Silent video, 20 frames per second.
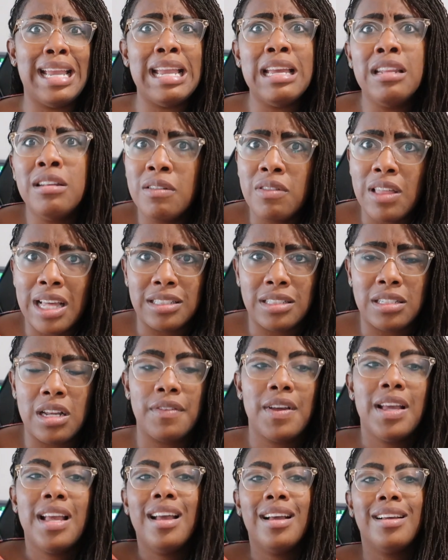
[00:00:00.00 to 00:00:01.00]
any of that stuff.
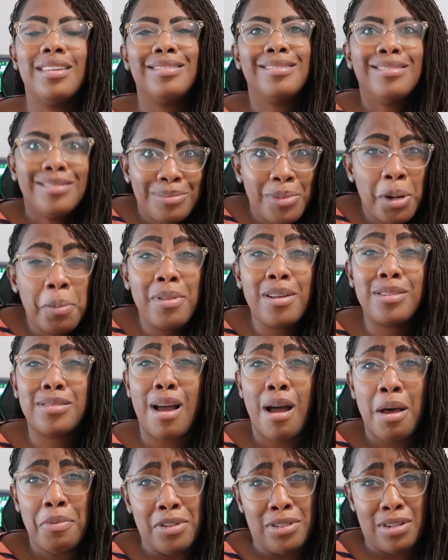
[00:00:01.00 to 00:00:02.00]
Remember there's
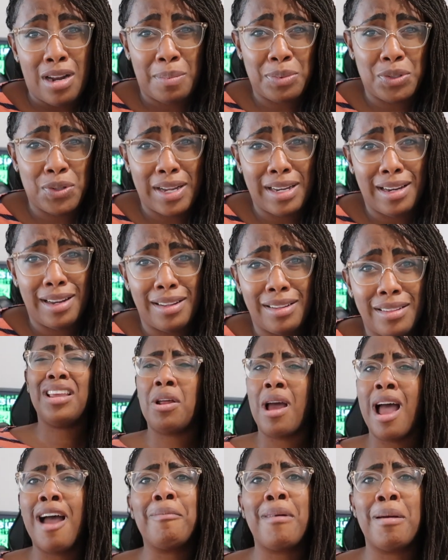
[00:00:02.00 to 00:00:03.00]
on the job training. You know,
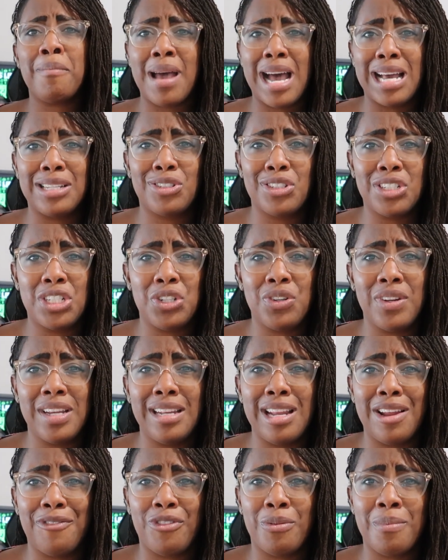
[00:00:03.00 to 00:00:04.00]
I have my master's degree in
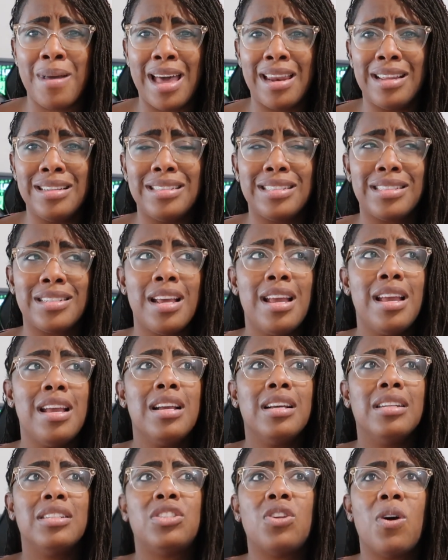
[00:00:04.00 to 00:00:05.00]
informatics.
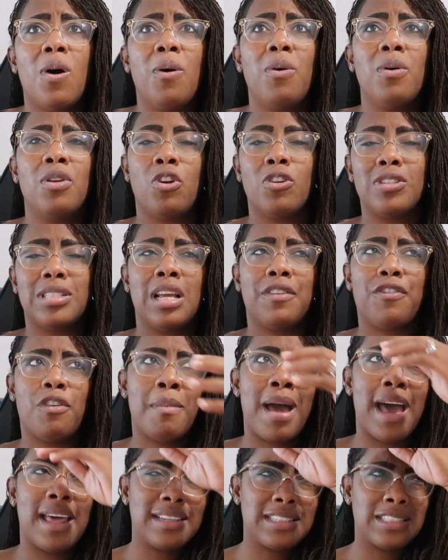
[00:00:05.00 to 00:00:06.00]
So nursing
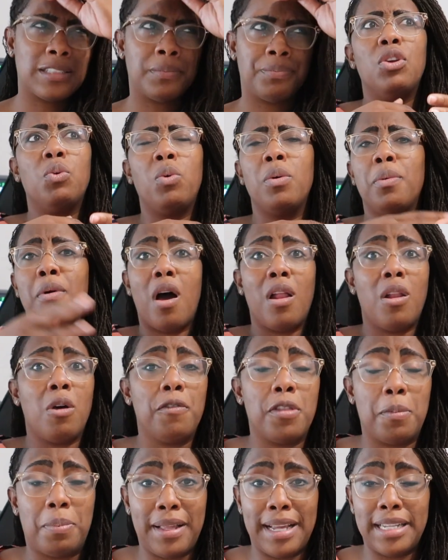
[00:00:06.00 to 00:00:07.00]
informatics, we were all over
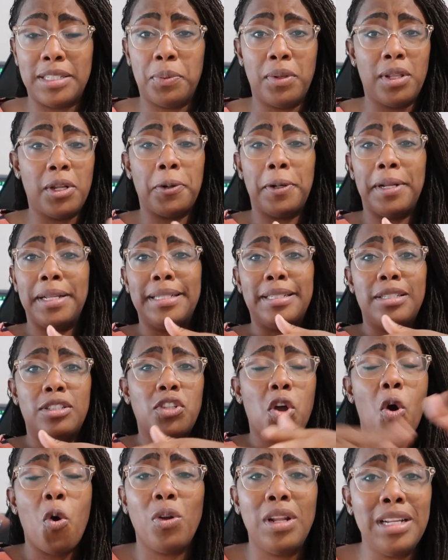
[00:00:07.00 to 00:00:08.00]
the place. We're learning
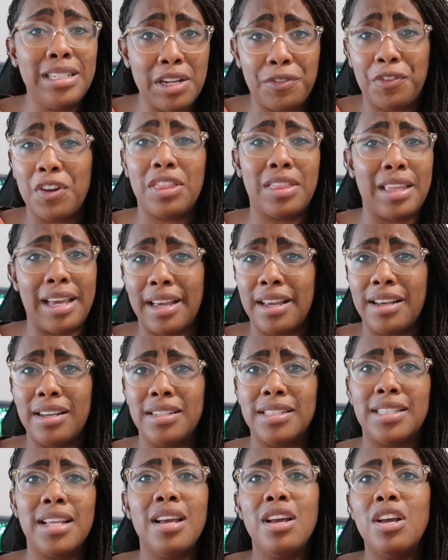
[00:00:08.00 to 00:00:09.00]
totally different
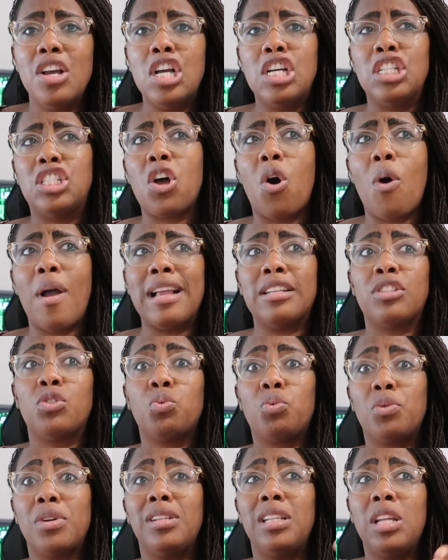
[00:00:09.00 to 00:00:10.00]
things. So it's
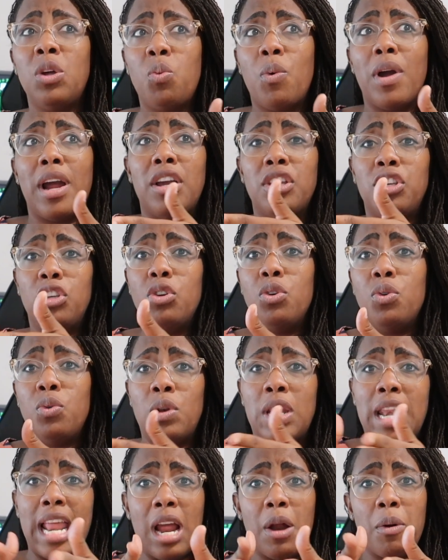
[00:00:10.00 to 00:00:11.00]
really where you
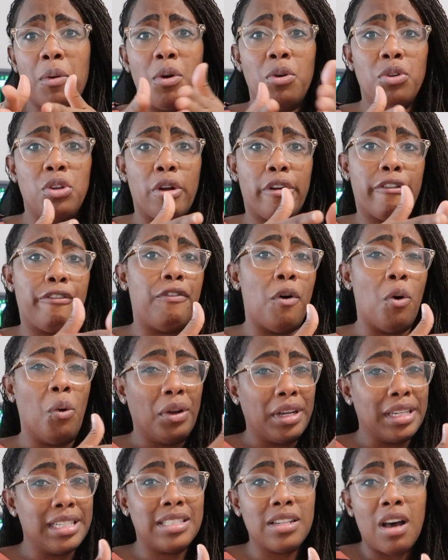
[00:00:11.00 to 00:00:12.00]
narrow your
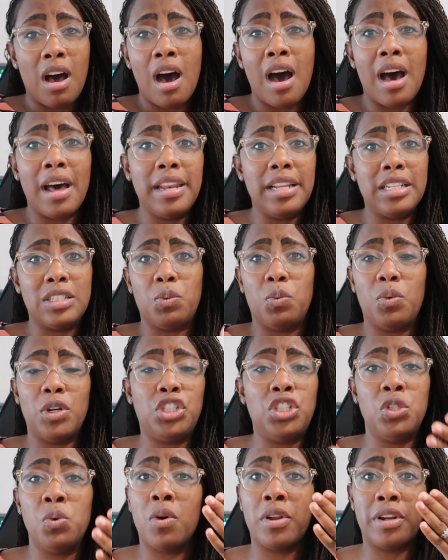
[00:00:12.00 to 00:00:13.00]
focus on is what
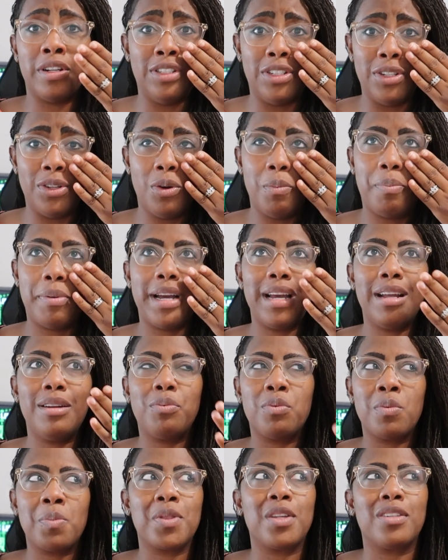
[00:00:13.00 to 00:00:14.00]
you want to do. But
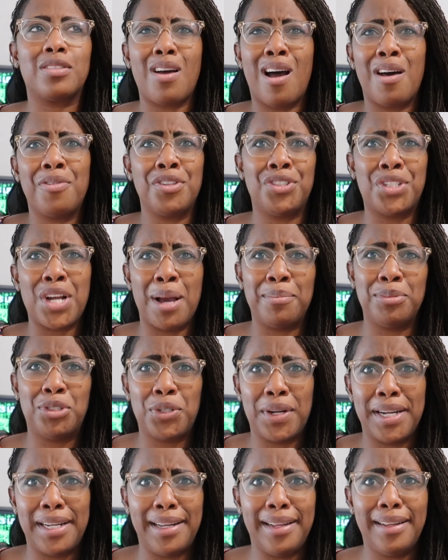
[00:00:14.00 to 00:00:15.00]
remember, there's on the job
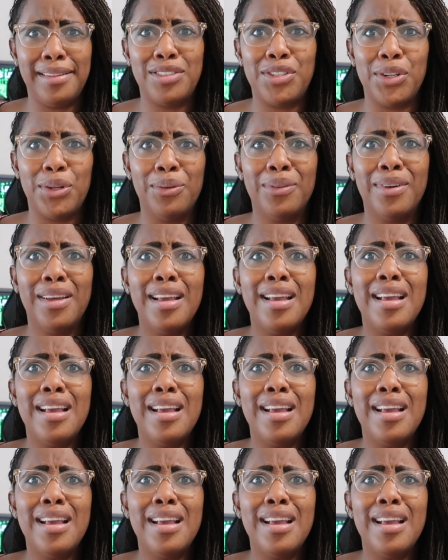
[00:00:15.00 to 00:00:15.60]
training too.